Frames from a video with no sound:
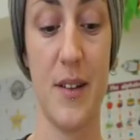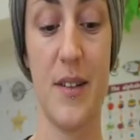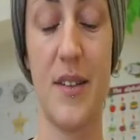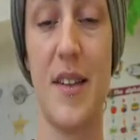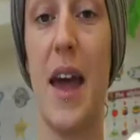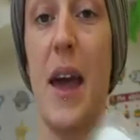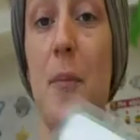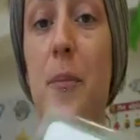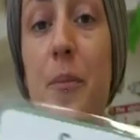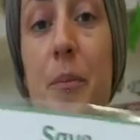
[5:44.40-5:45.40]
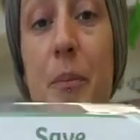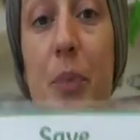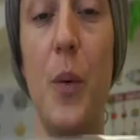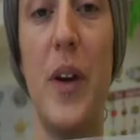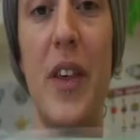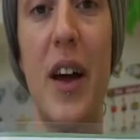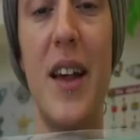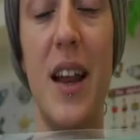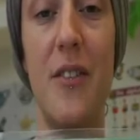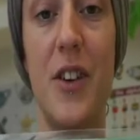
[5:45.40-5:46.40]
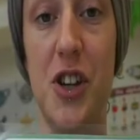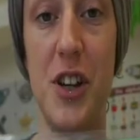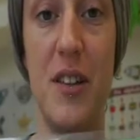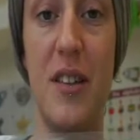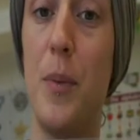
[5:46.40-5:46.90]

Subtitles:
Same with our televisions.